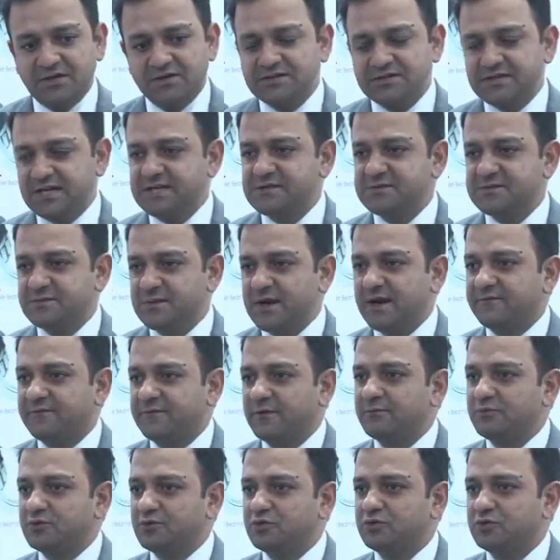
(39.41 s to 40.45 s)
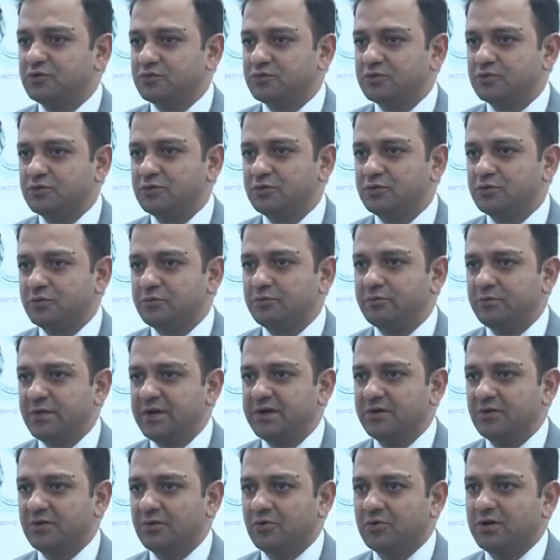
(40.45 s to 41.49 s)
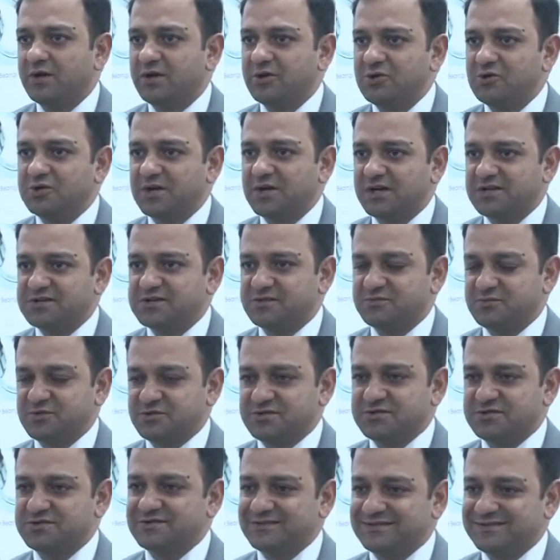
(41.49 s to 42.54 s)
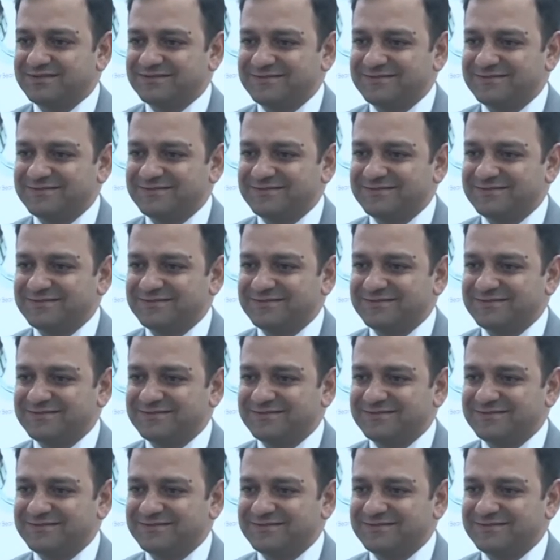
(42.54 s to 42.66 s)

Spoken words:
a nice platform to meet old and new customers.